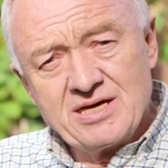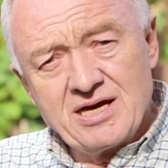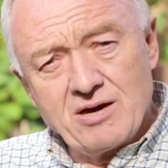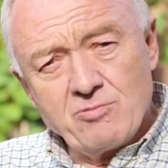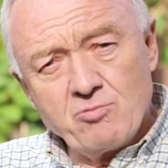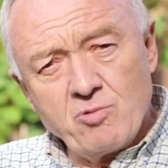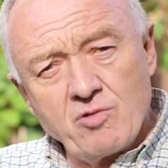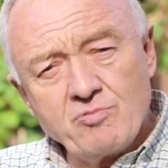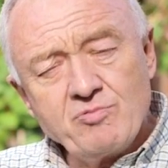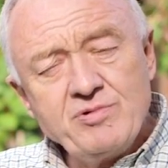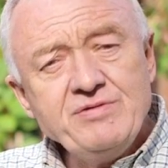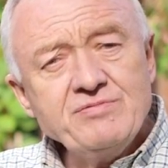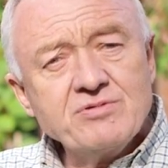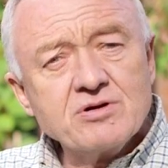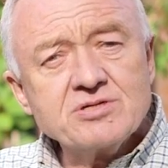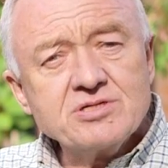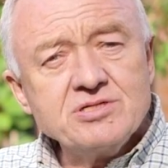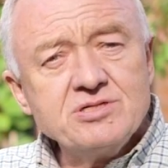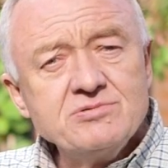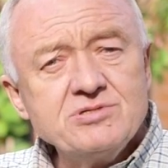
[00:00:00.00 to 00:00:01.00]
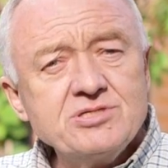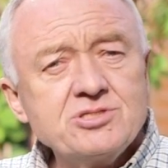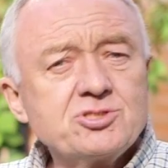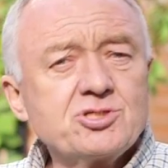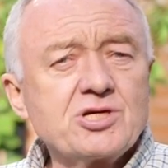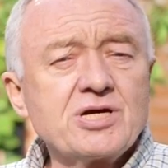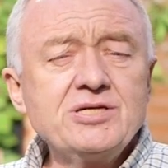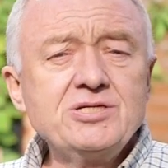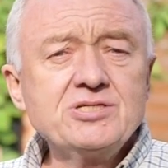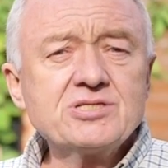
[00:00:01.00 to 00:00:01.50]
And what we've got to do is
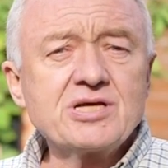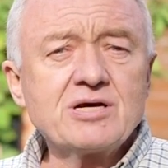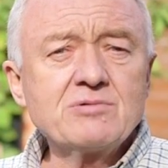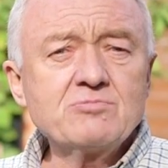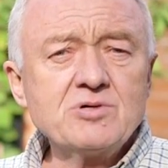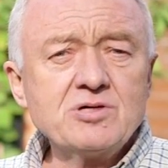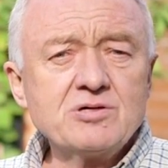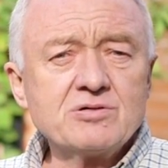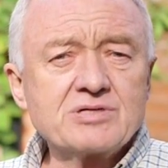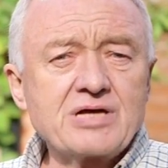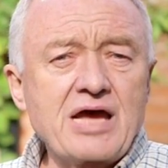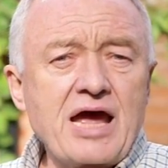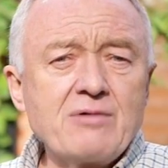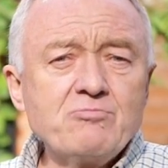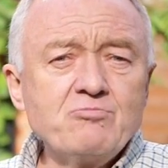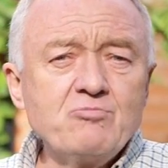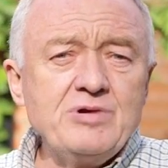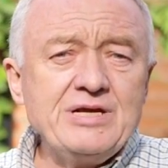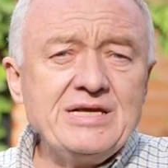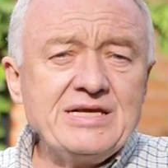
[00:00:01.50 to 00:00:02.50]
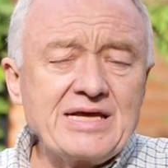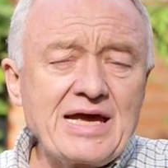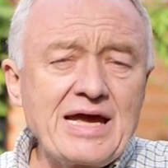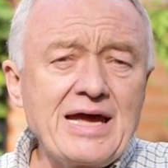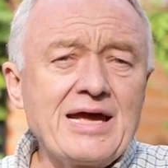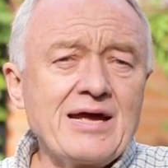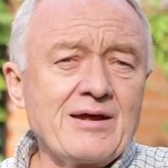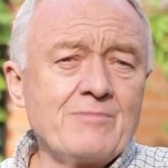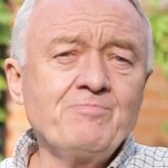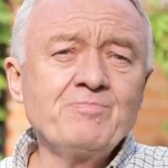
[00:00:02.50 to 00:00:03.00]
change that world, and we
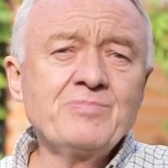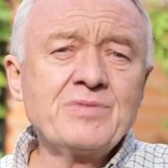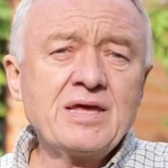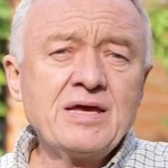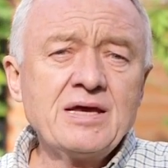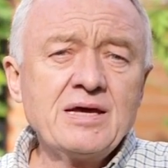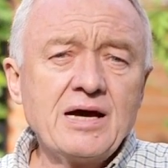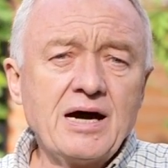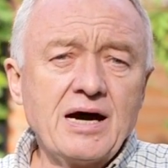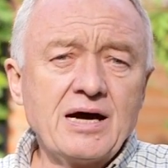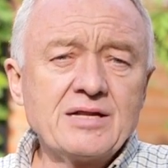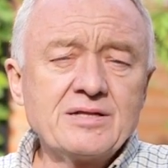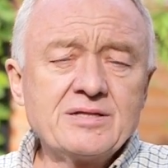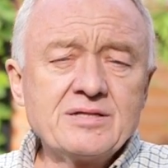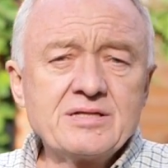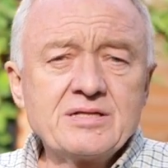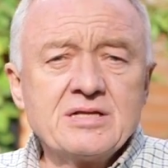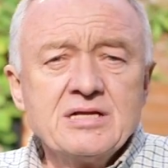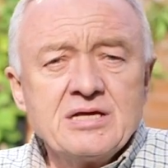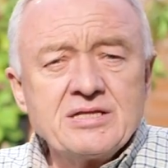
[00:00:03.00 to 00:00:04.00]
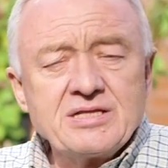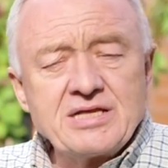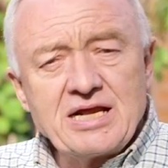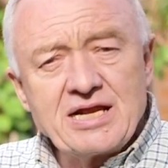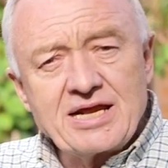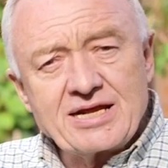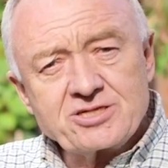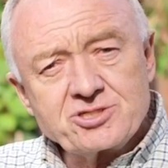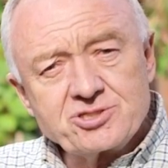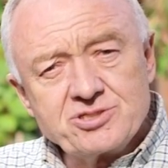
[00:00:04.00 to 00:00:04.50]
can. And the
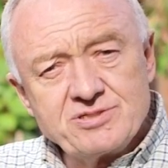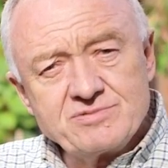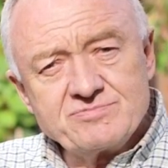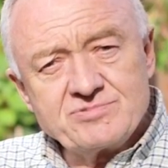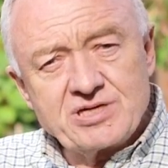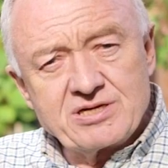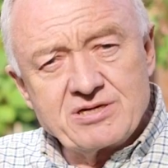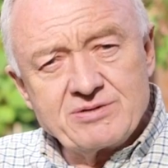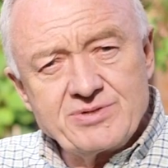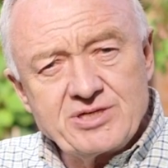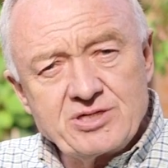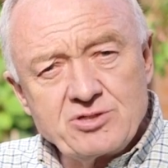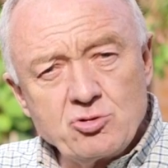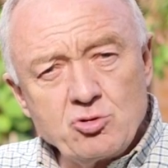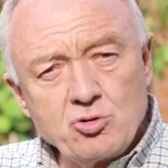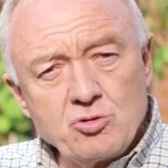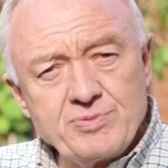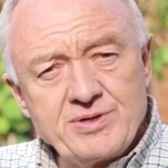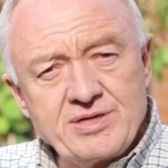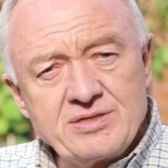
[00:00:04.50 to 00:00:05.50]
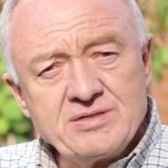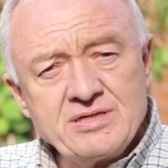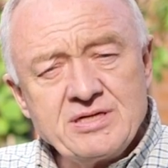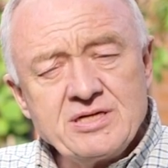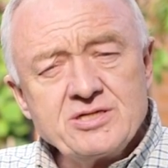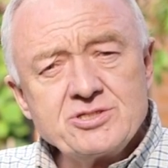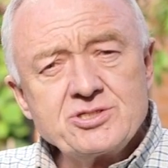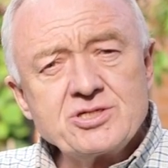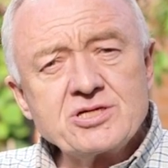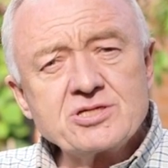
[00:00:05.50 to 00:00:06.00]
election of Jeremy Corbyn
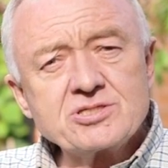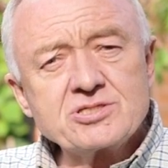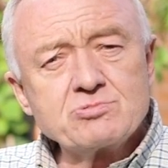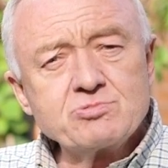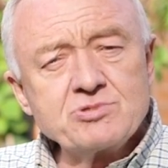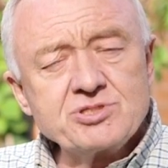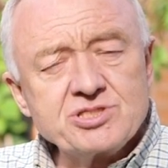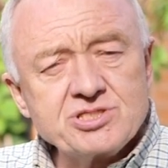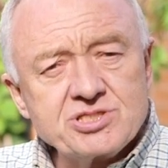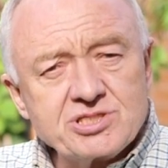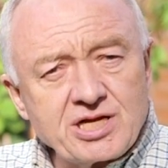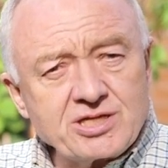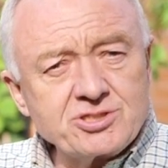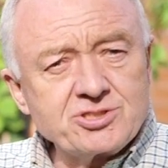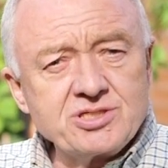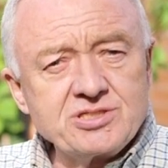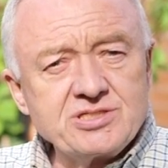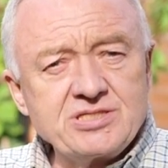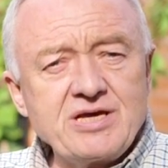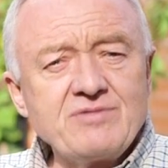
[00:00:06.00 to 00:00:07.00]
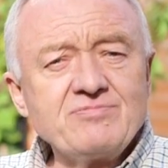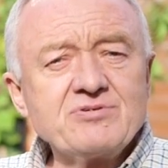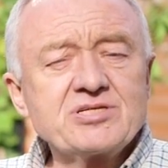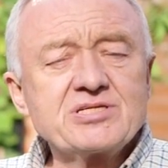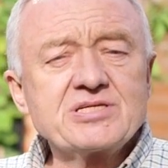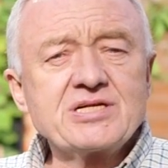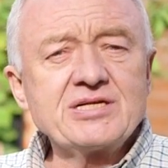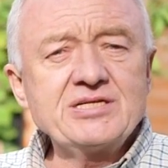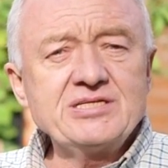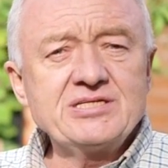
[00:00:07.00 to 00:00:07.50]
just was such a
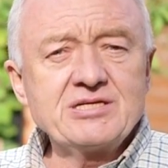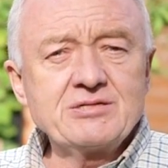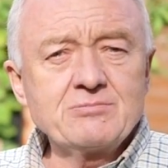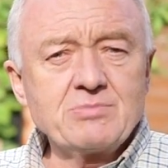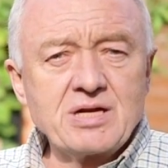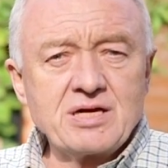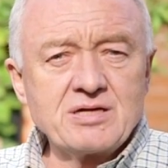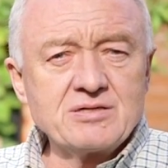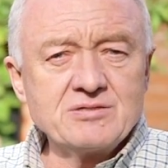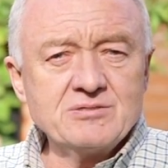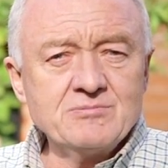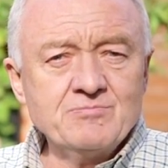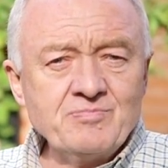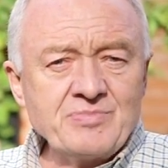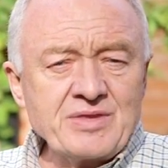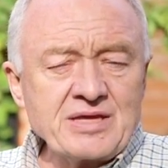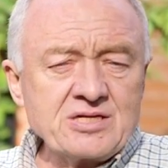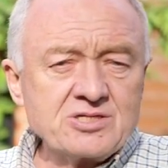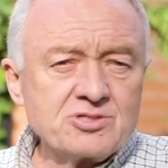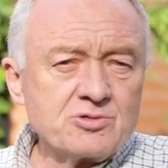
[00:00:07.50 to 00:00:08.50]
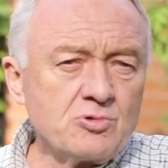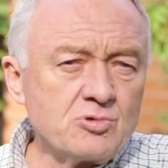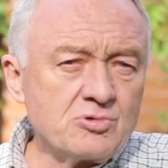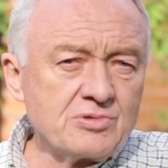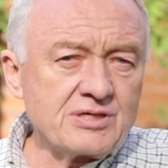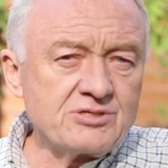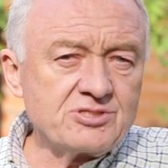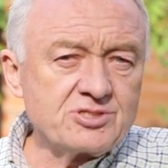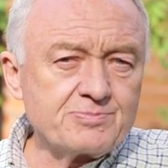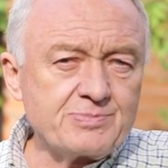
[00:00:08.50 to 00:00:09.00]
devastating blow to all
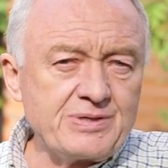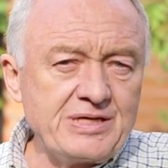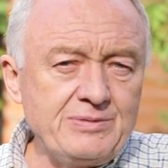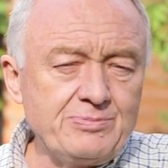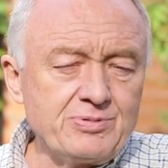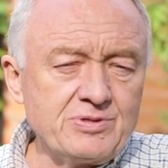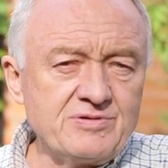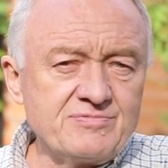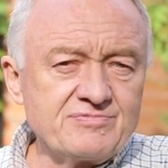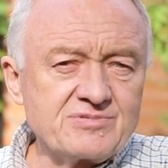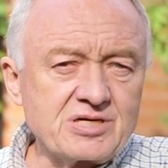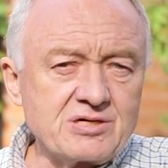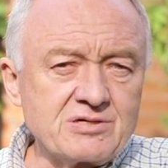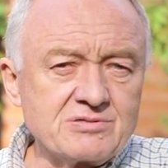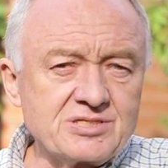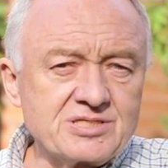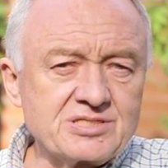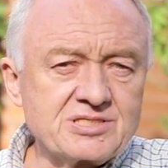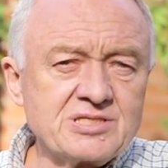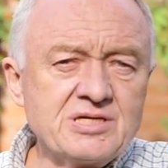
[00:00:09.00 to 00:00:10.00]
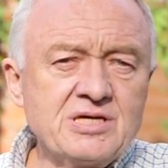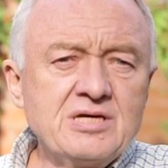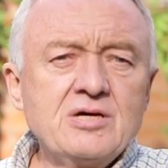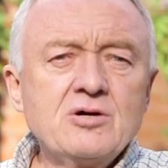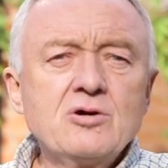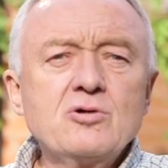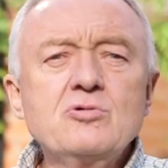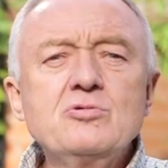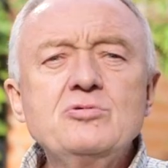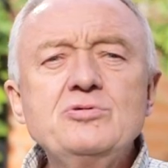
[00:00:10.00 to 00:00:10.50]
those people who've told us,
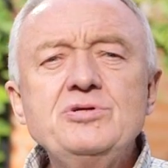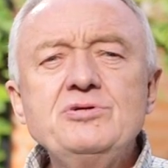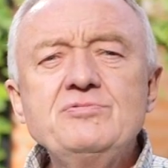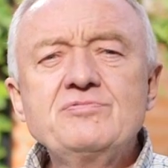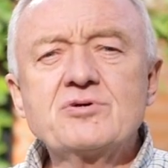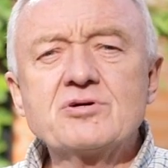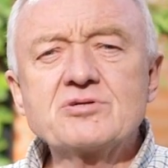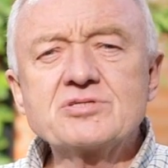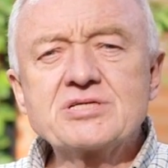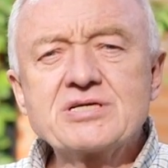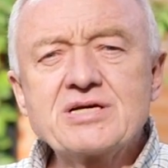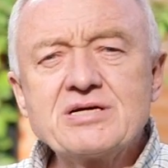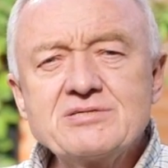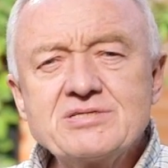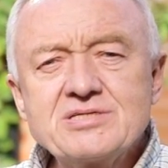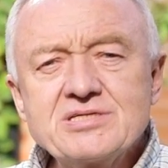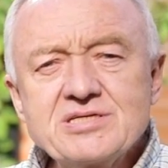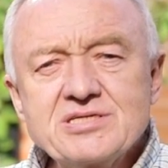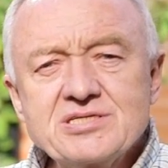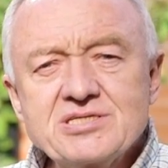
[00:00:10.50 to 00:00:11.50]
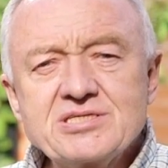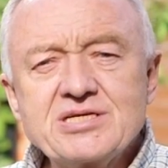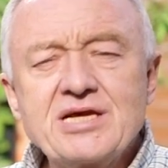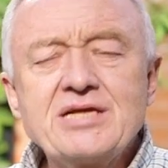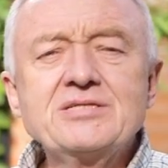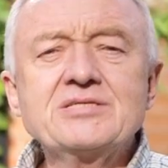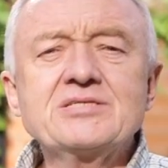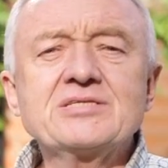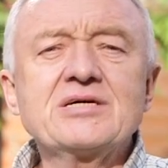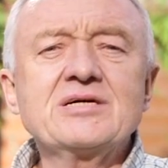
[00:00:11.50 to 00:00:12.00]
oh, you've got to go to the
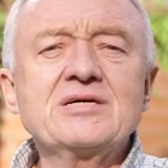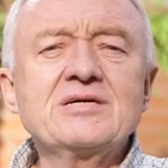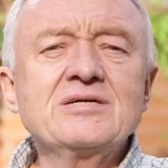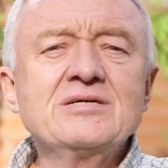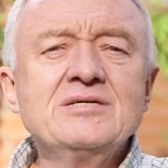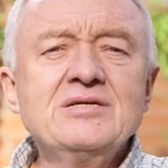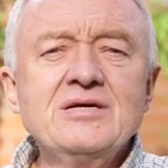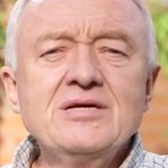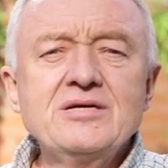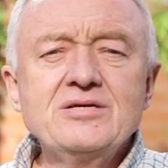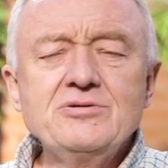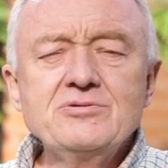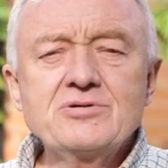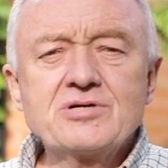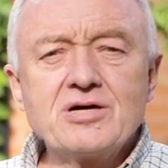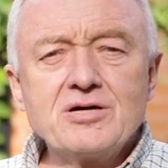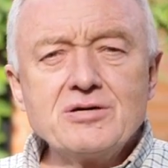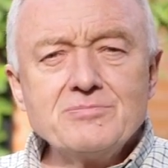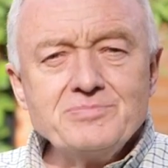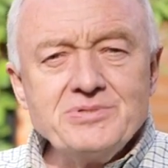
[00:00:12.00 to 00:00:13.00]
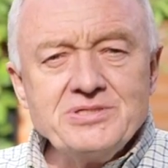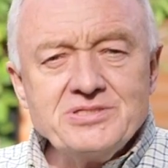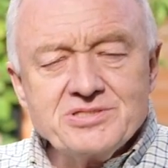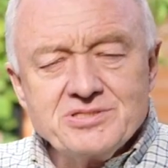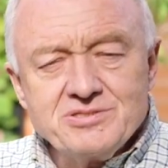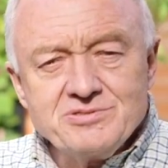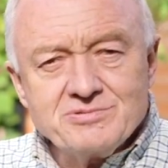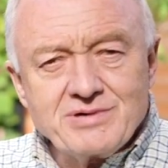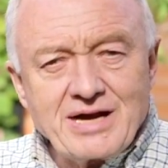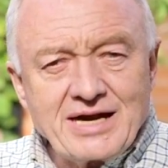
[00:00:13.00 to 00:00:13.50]
centre, you can't be
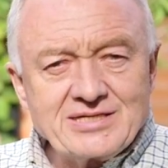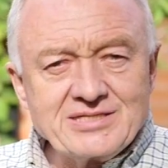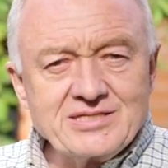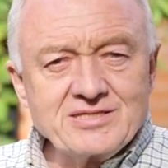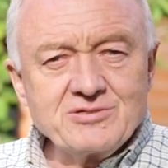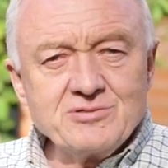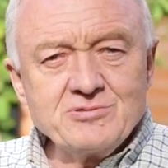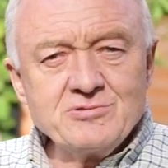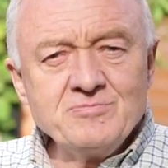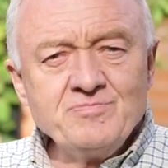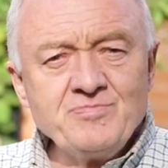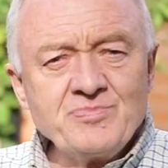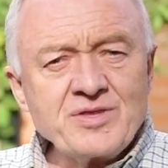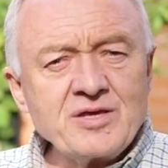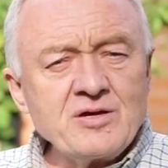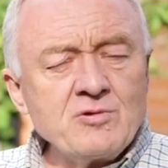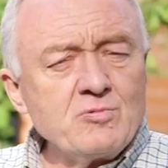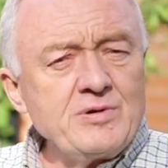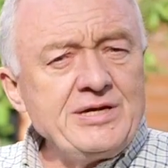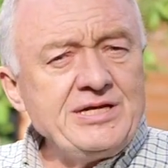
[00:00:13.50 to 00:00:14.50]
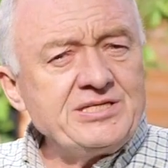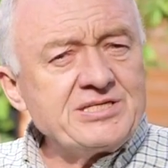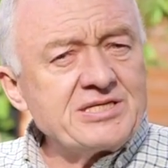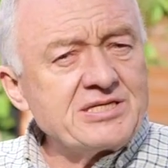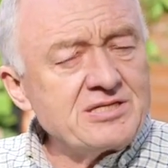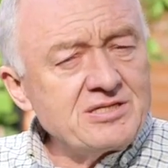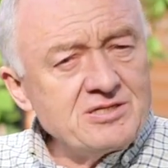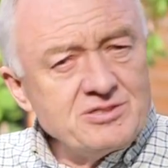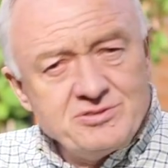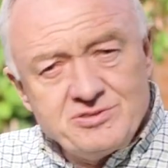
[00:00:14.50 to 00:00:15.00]
too radical. We
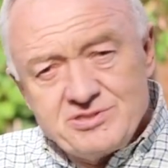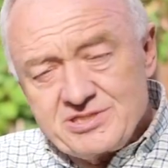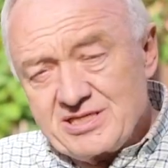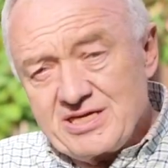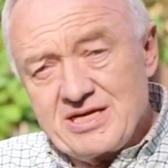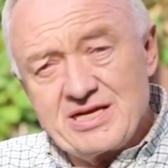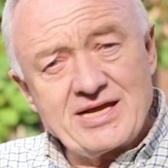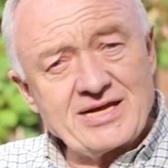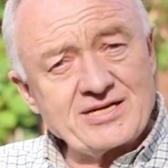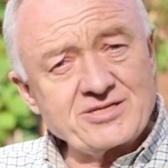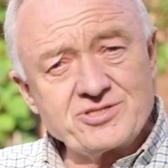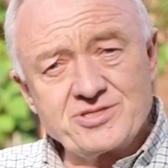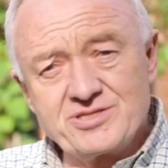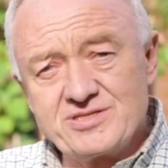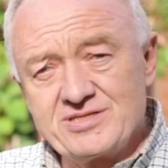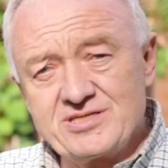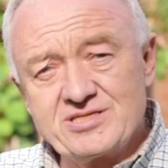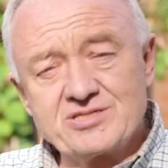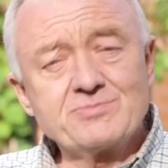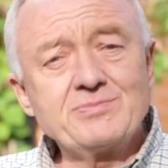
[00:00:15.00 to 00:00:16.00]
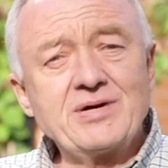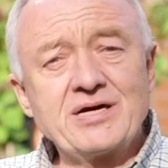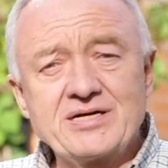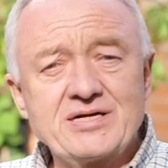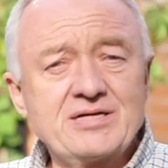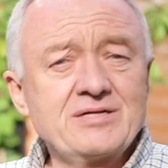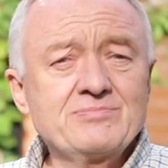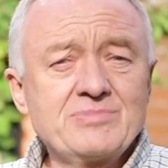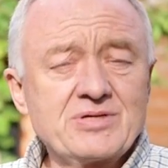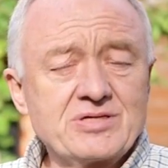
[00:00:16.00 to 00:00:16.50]
didn't lose the election this
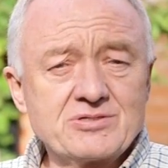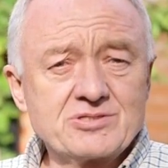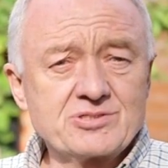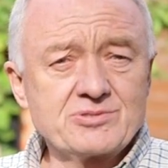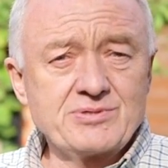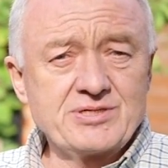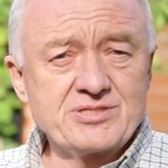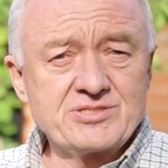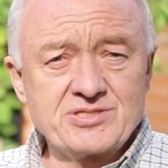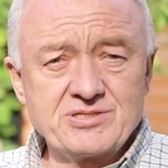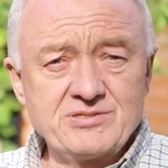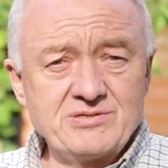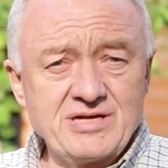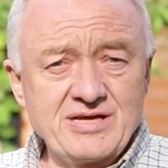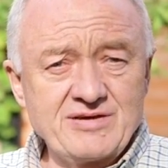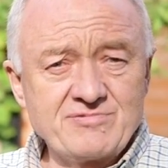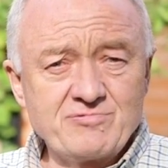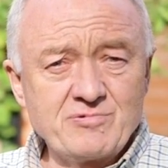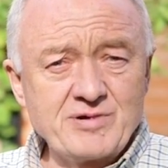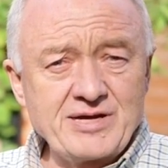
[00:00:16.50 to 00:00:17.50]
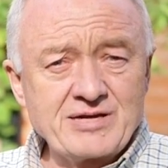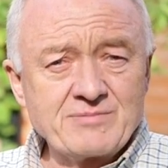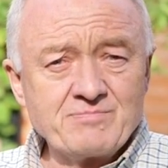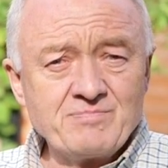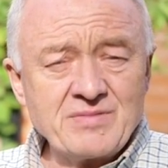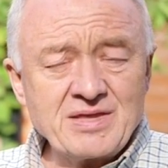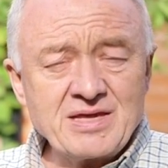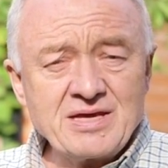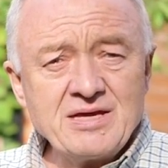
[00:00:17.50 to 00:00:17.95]
May because we're too left-wing.